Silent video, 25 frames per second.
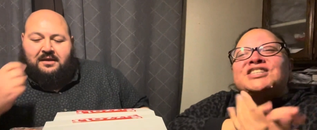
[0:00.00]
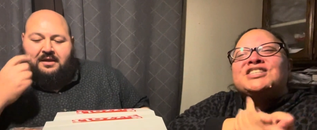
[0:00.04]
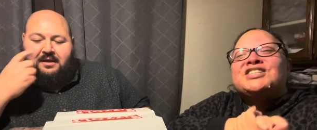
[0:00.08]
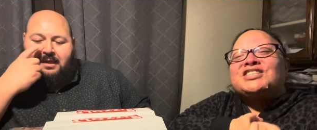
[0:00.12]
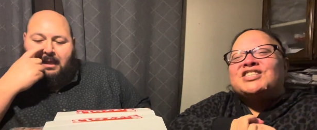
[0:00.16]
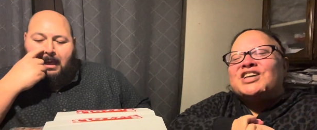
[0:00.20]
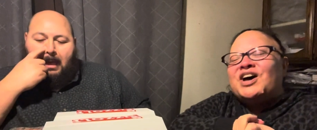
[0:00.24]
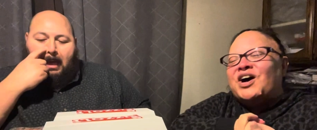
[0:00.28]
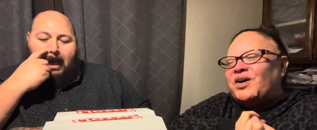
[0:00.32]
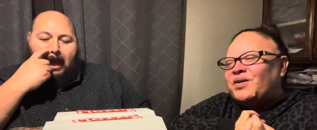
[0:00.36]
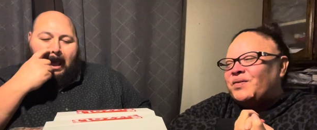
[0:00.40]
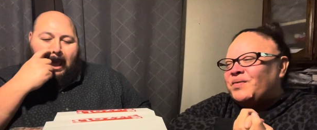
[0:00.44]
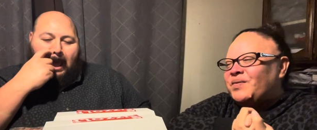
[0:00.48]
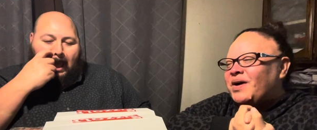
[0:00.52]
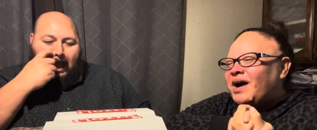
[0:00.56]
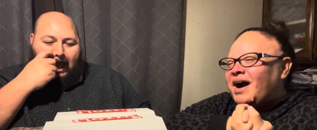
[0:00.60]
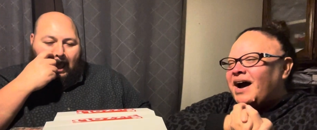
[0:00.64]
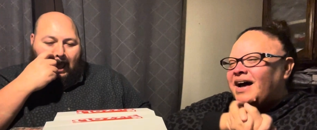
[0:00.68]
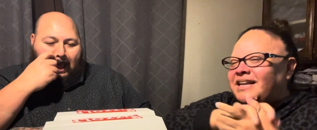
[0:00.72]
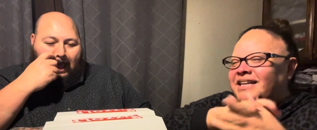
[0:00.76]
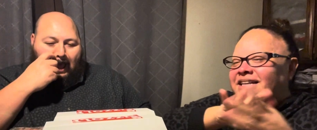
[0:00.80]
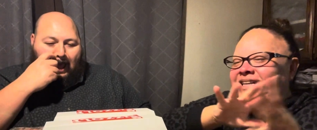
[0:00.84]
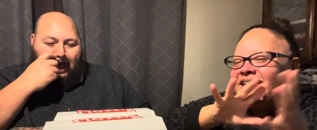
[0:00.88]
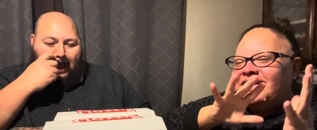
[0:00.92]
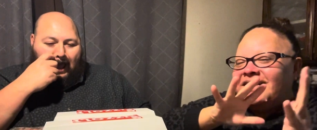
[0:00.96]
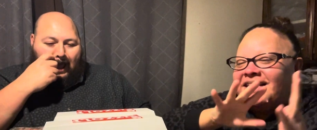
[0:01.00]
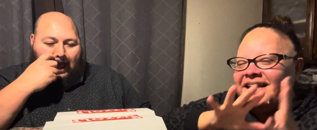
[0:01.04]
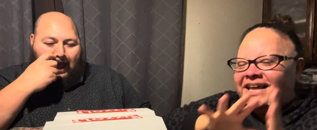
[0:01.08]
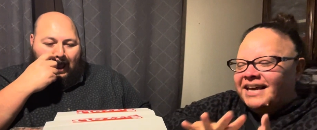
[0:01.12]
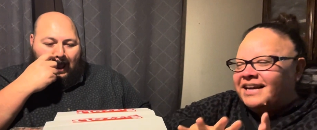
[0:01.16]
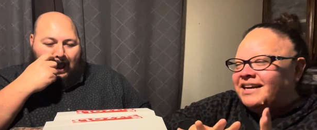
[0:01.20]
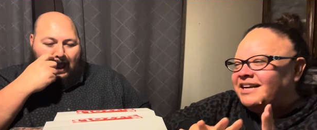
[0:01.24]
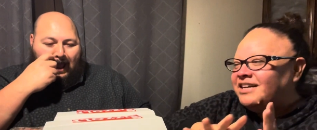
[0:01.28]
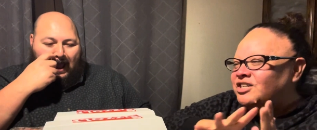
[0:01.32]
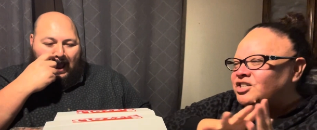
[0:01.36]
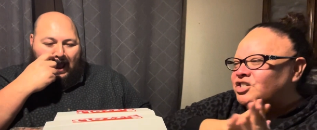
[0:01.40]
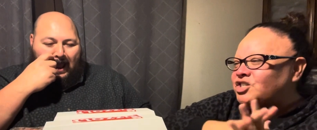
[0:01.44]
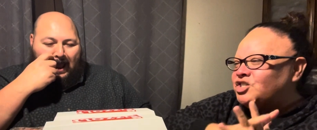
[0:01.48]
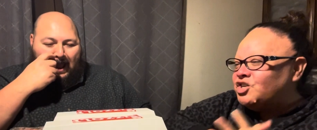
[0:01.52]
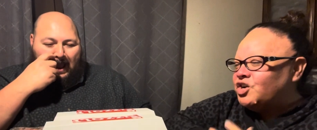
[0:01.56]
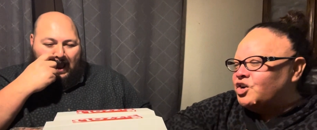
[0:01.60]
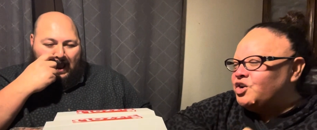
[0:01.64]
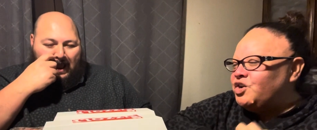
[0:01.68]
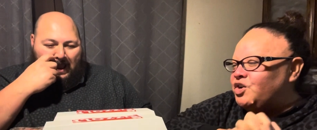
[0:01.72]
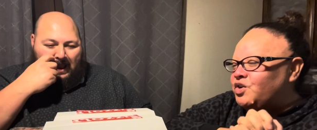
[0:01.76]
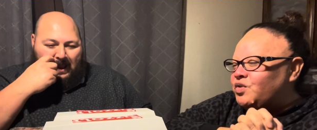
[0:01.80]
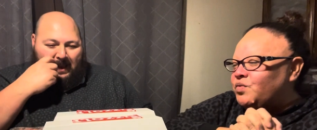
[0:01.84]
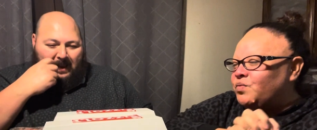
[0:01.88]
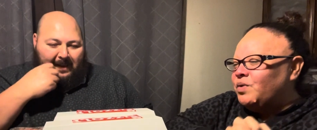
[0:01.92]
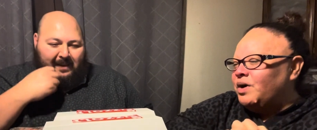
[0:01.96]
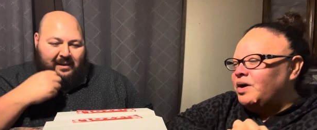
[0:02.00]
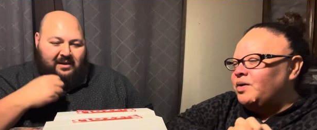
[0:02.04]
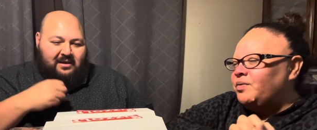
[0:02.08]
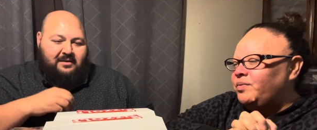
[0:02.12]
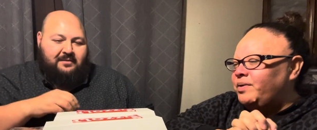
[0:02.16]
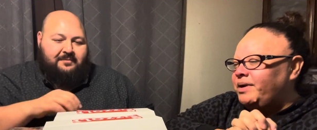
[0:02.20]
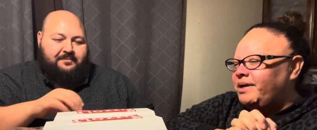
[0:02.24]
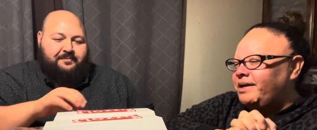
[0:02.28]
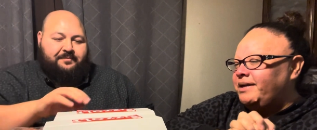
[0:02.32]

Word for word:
Speaker 1: so let us show you what we